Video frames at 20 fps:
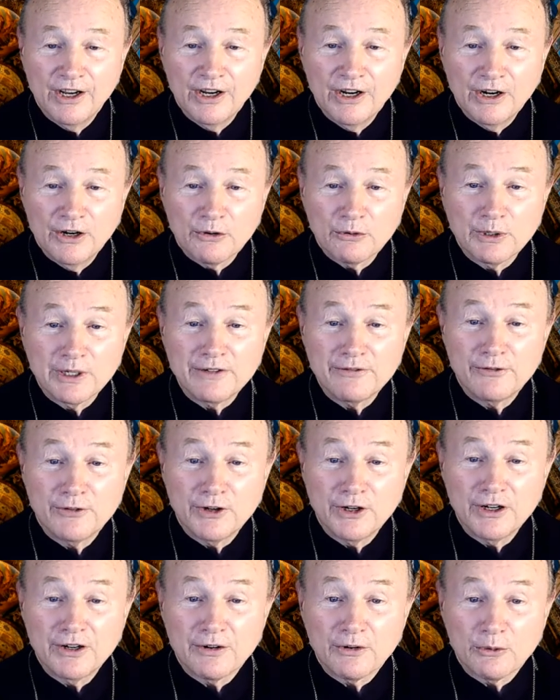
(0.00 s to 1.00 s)

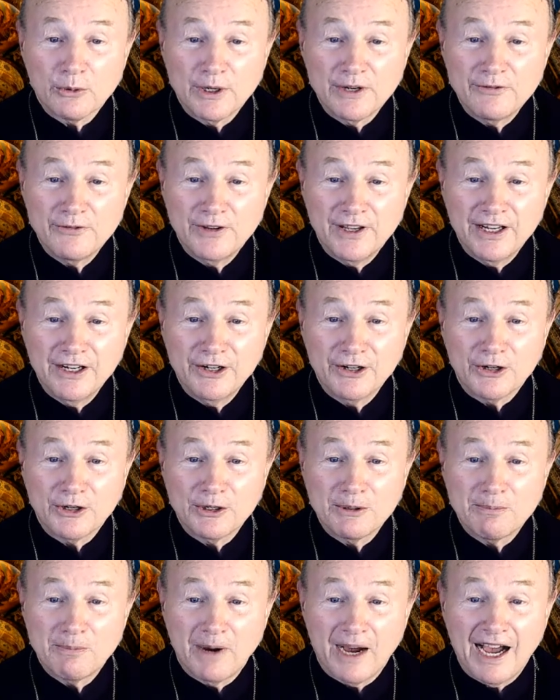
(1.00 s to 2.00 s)
revered
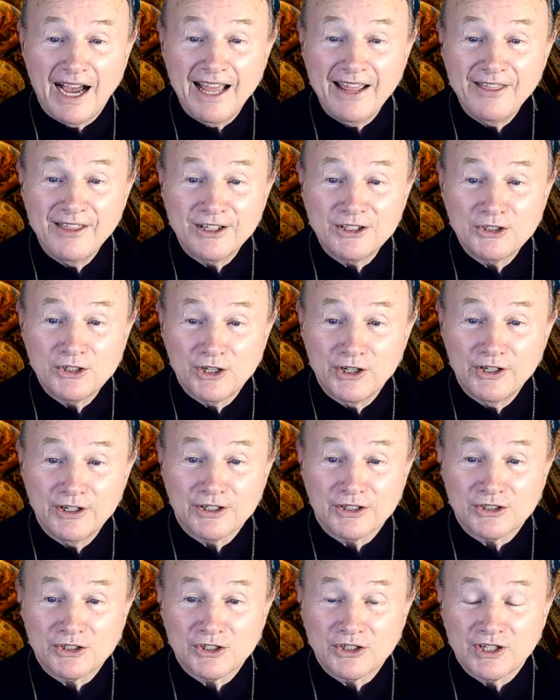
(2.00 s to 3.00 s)
by the
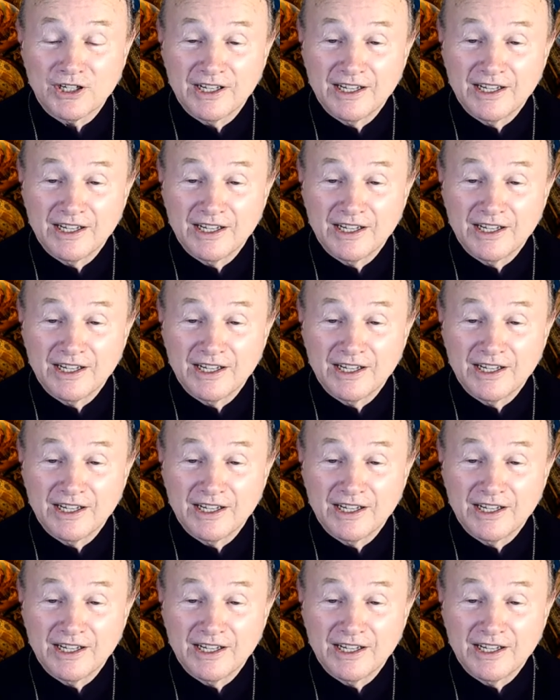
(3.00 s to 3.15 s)
church.